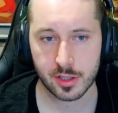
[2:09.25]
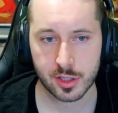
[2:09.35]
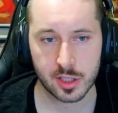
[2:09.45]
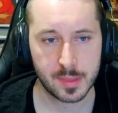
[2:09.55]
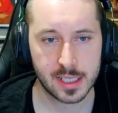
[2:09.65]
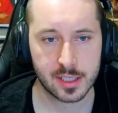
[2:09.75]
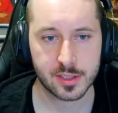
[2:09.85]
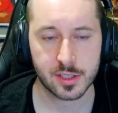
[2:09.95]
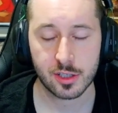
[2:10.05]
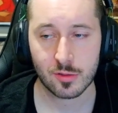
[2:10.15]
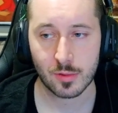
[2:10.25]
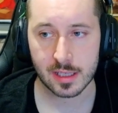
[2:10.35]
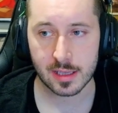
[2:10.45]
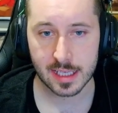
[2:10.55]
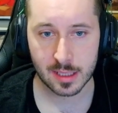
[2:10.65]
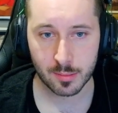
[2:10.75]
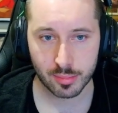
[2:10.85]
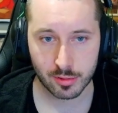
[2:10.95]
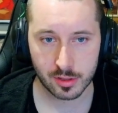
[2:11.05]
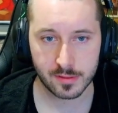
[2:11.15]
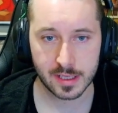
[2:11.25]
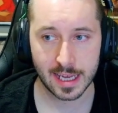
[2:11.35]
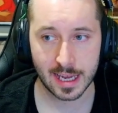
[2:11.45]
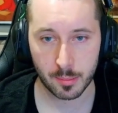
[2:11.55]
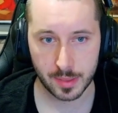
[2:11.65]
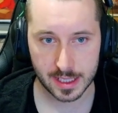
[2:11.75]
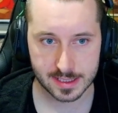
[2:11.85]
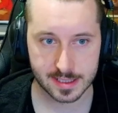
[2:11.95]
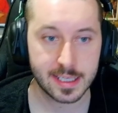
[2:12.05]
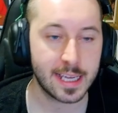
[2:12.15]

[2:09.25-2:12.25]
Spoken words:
should be concerned with improving our pieces.